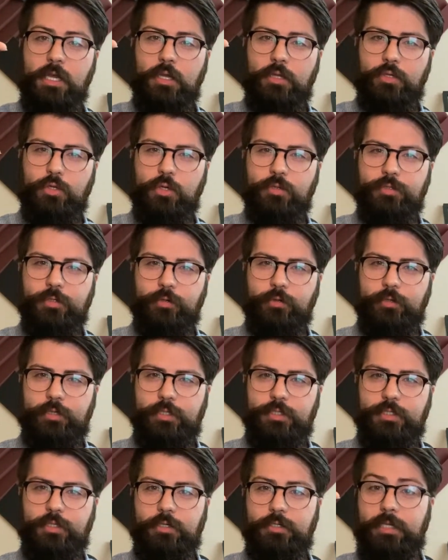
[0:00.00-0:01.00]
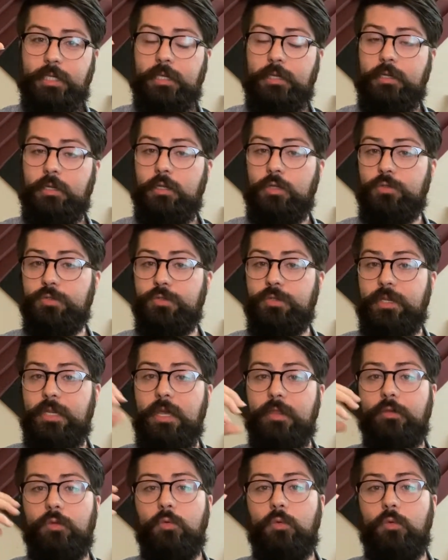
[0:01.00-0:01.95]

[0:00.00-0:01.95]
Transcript: notes are going to start to get closer together.